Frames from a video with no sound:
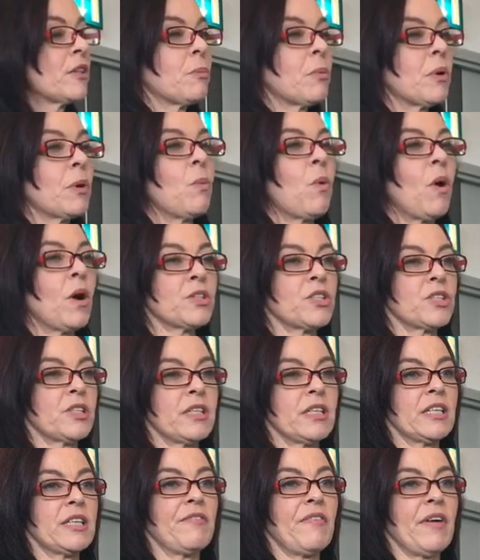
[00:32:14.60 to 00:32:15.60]
that we're watching
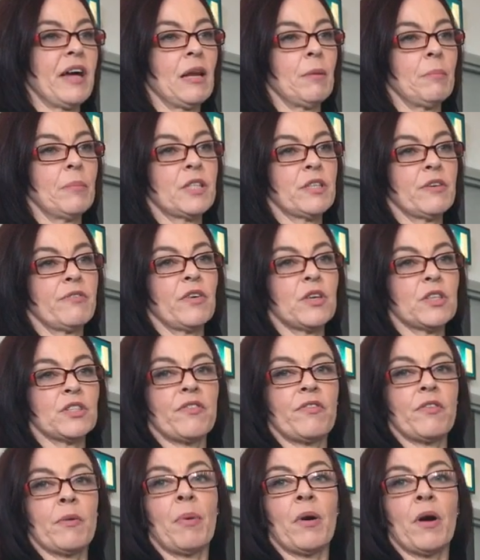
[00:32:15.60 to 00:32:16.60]
the development of us
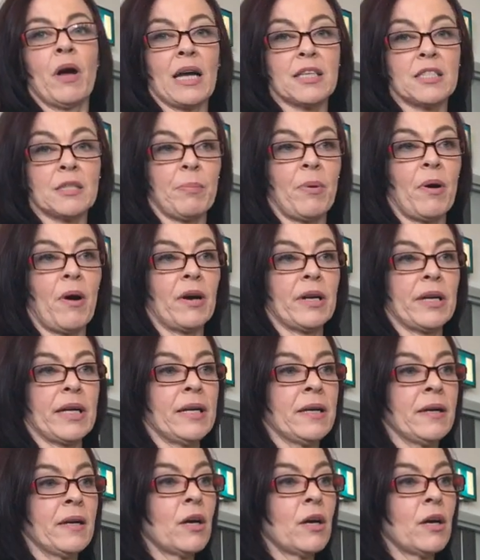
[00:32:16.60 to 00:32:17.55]
as a party